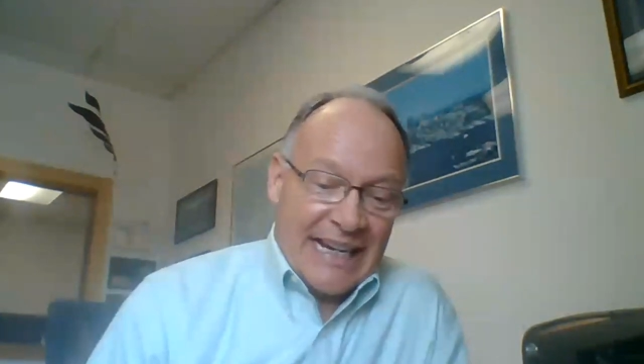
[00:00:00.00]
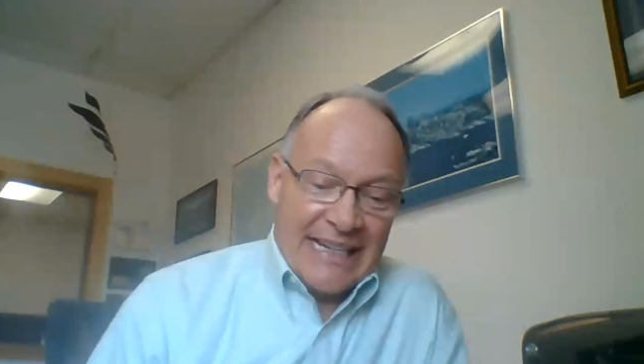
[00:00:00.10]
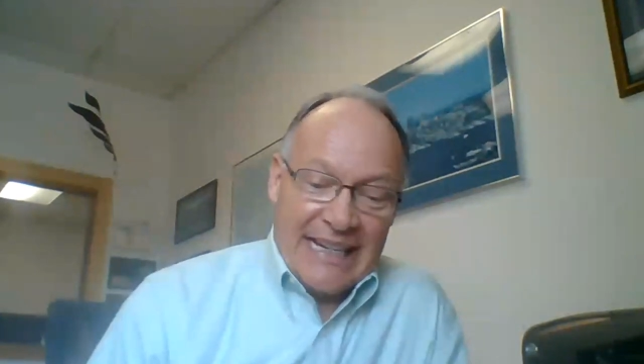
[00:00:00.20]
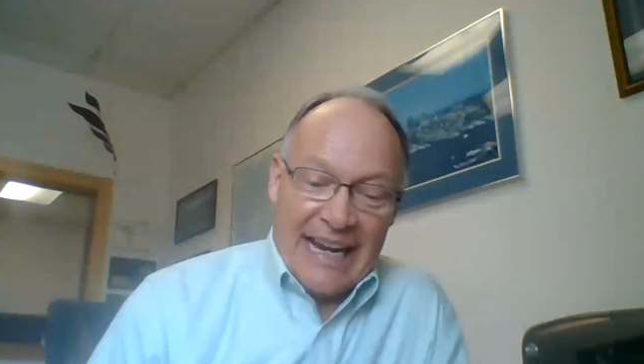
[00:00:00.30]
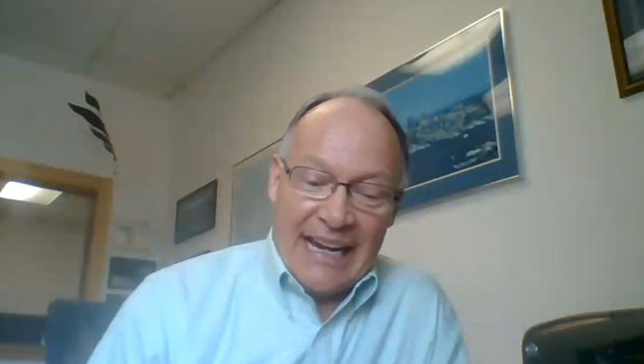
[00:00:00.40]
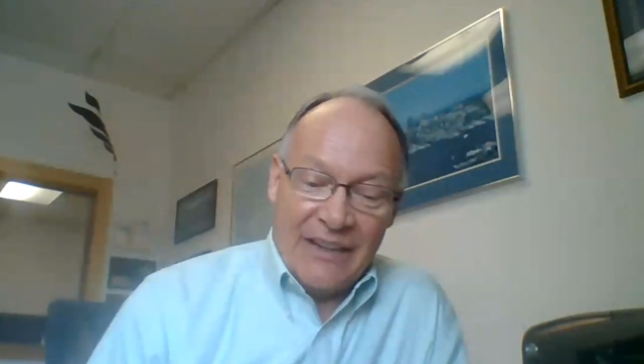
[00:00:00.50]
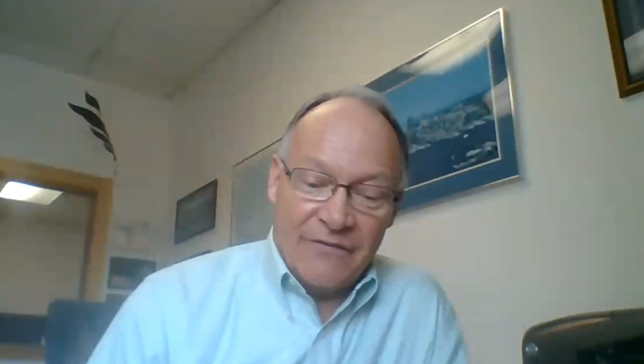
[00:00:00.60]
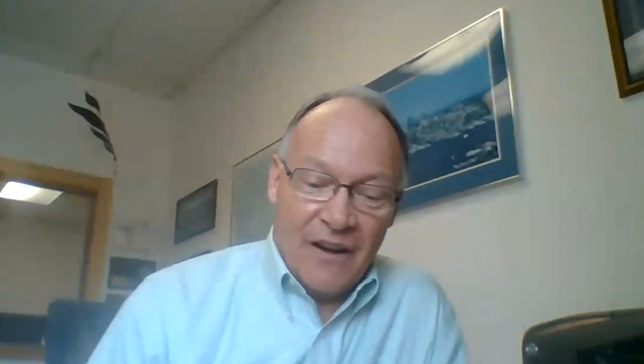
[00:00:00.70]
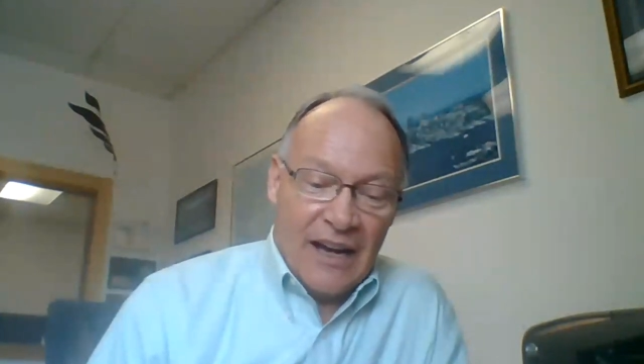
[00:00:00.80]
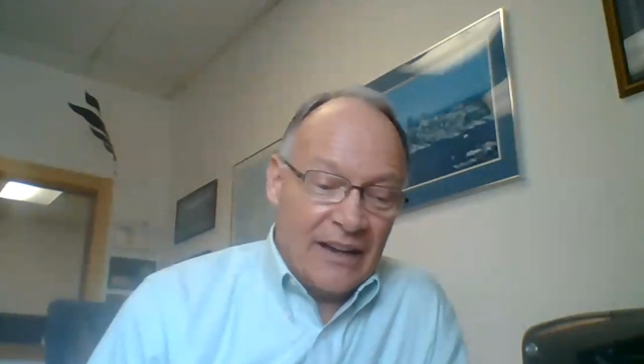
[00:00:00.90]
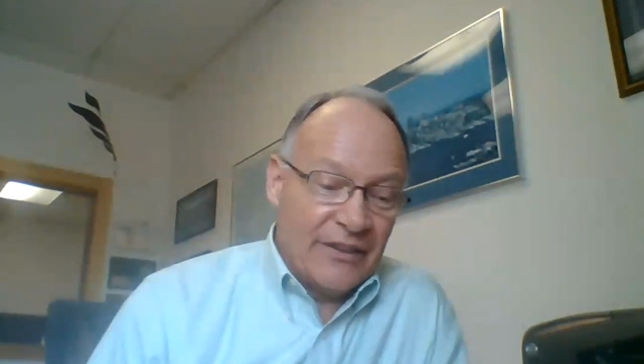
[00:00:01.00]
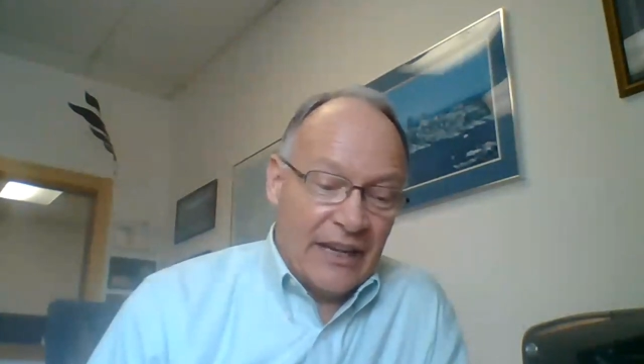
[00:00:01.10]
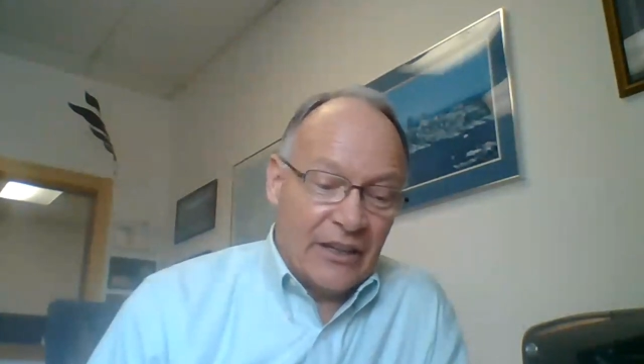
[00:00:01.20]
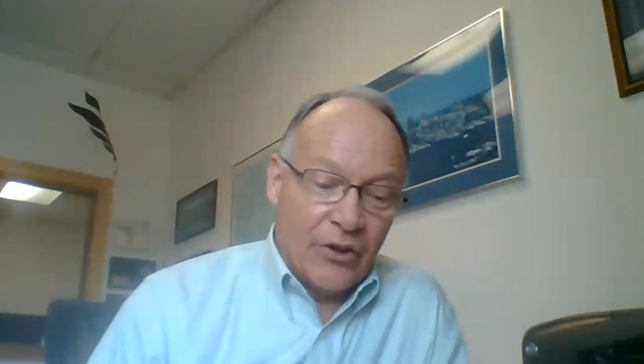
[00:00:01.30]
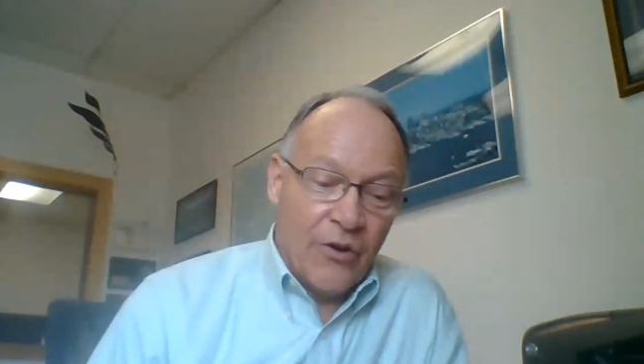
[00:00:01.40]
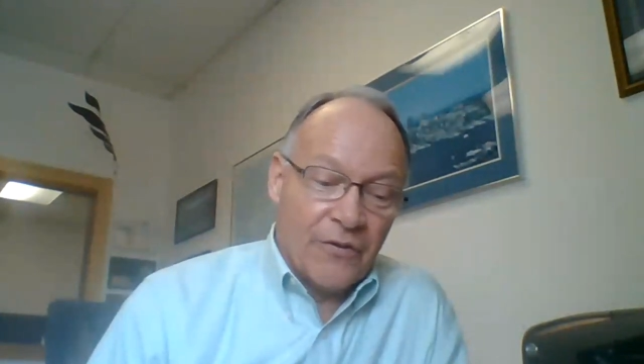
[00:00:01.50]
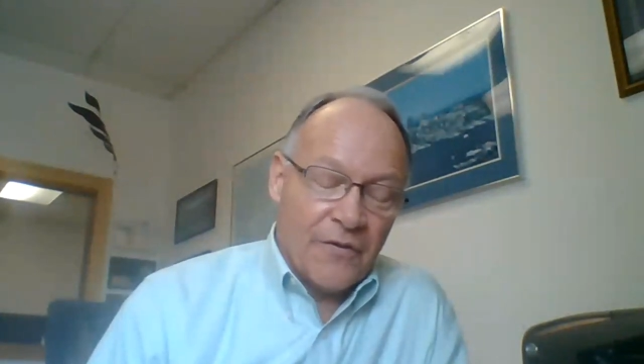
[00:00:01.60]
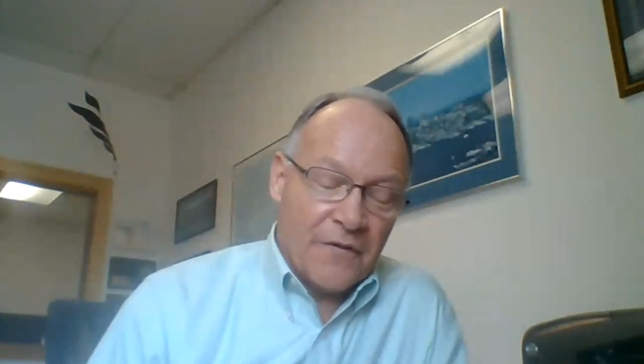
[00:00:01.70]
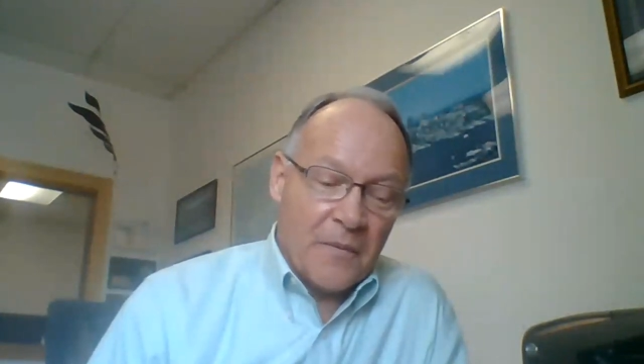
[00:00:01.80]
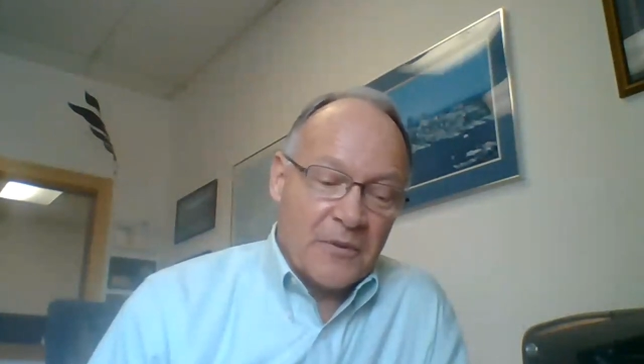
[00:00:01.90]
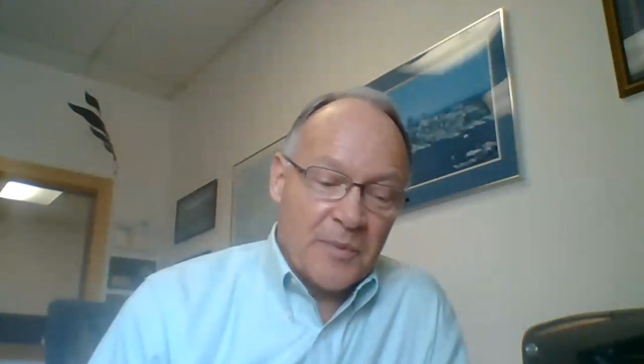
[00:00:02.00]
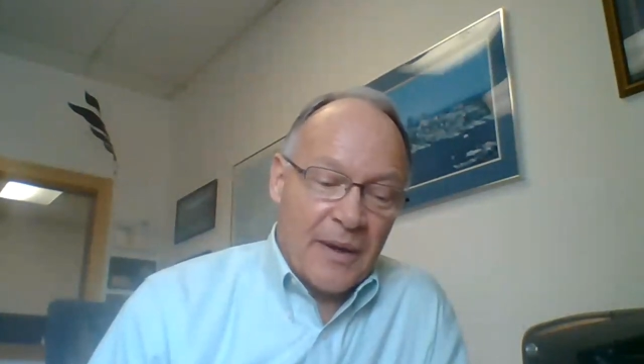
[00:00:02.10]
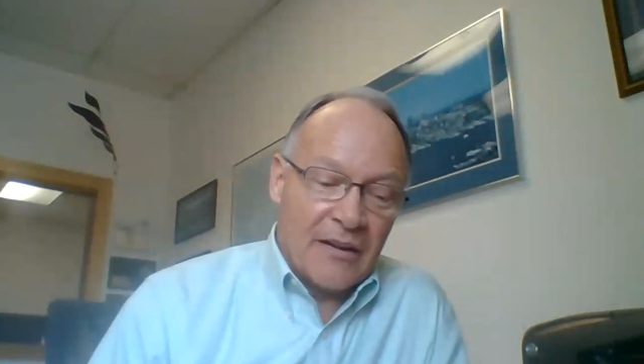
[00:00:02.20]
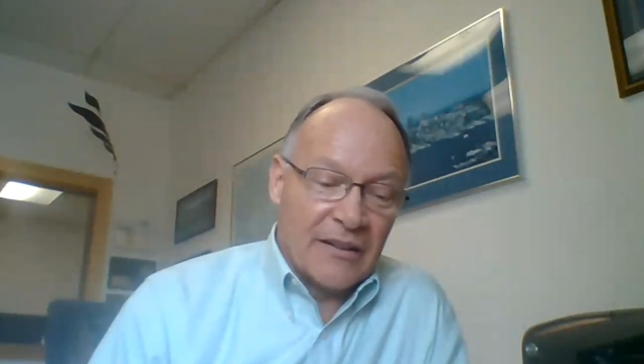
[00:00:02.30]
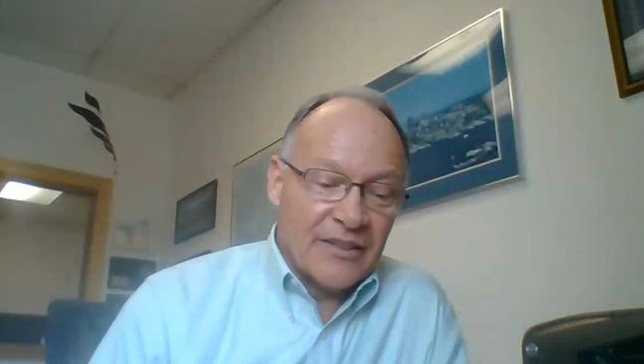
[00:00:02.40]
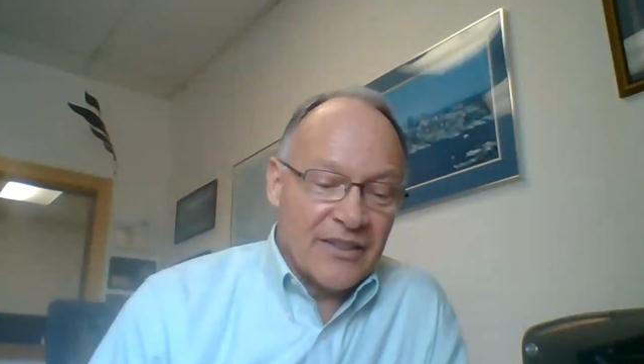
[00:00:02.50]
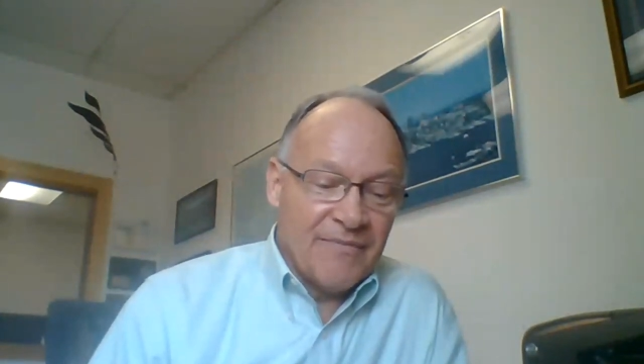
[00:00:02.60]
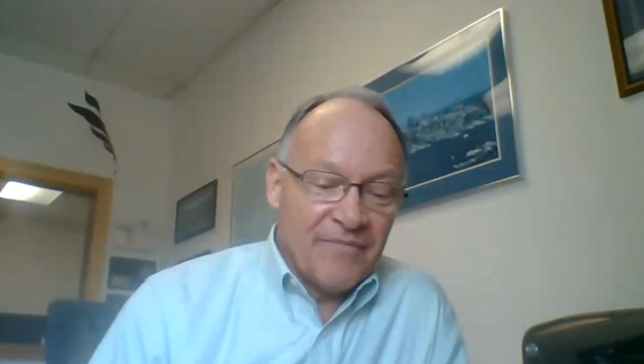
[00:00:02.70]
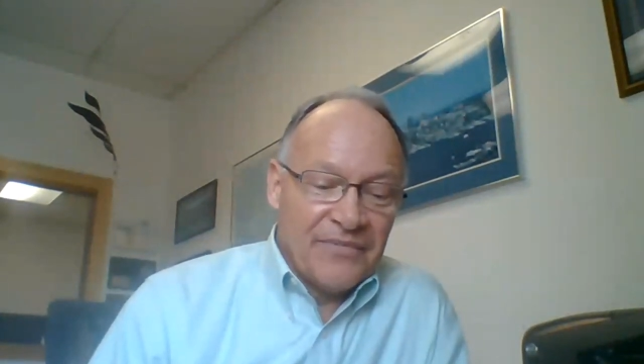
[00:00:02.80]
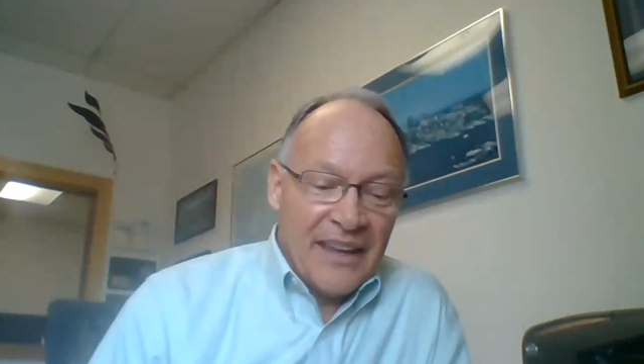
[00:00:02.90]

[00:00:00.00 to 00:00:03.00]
1985, taking over from his parents.